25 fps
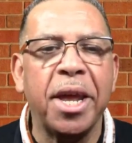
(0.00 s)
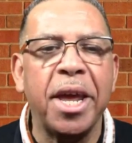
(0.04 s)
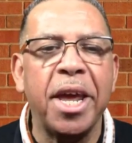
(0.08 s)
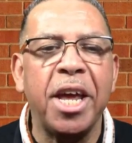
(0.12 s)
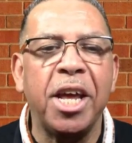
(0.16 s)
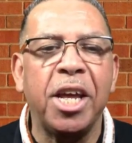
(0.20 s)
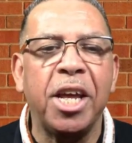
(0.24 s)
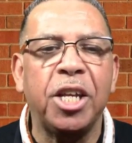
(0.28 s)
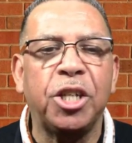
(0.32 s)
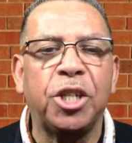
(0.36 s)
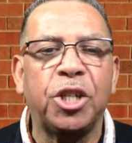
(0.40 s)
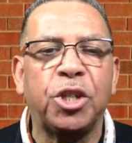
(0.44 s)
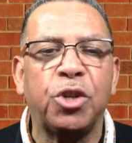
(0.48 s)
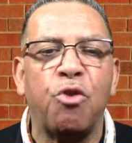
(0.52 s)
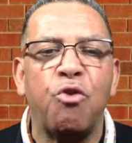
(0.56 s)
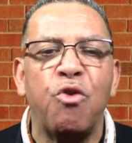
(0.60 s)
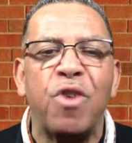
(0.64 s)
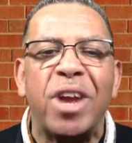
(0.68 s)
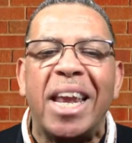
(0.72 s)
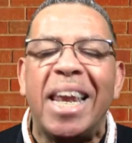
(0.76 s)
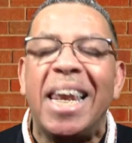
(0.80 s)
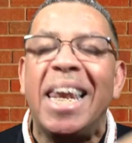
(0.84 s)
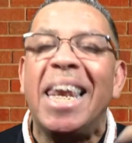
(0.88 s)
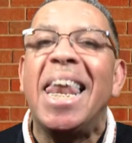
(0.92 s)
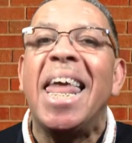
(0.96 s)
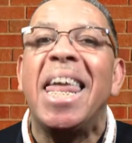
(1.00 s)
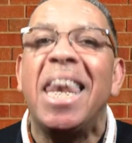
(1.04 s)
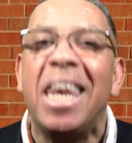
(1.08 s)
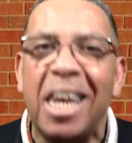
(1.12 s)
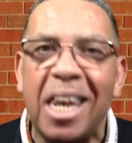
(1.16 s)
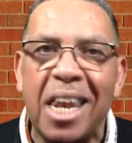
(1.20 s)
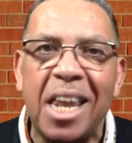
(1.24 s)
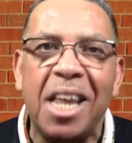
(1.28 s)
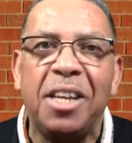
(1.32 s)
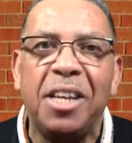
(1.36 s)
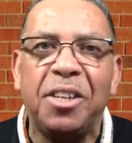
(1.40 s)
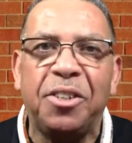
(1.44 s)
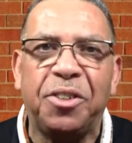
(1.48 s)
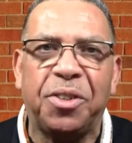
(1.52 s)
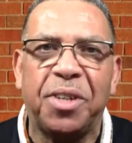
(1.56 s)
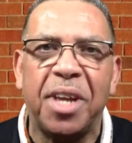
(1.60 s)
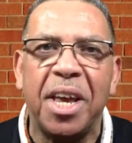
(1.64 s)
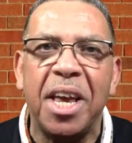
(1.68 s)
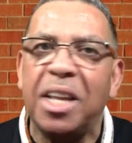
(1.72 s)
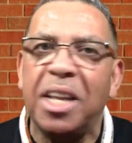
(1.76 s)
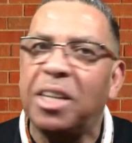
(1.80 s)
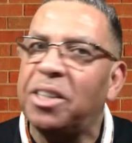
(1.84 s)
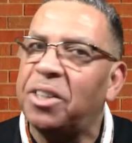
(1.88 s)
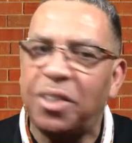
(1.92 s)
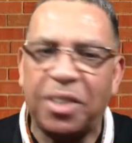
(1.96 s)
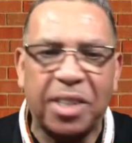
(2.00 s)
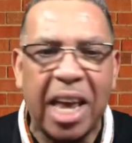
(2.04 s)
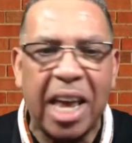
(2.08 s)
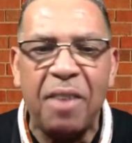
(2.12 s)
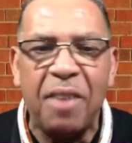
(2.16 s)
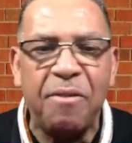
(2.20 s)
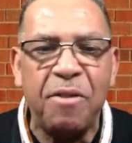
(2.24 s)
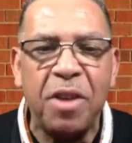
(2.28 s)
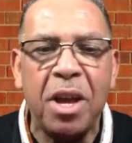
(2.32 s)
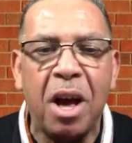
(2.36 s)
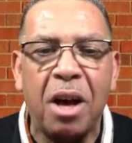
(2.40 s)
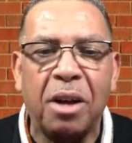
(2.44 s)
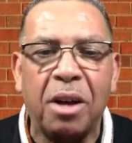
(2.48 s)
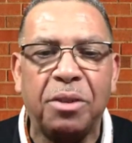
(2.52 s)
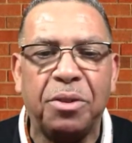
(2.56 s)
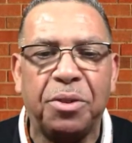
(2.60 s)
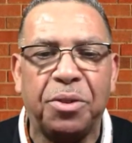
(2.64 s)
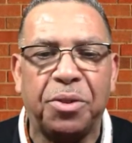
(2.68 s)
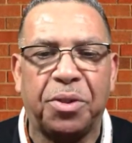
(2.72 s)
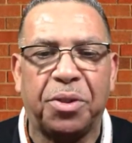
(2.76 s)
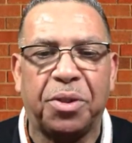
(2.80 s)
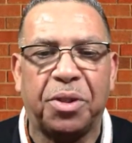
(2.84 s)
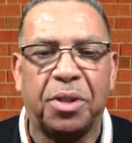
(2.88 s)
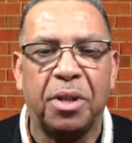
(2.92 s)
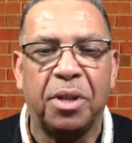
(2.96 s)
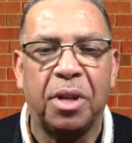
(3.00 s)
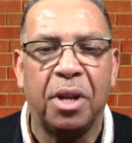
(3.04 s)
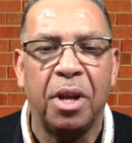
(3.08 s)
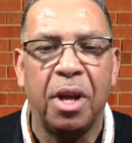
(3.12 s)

is relentless in saving us,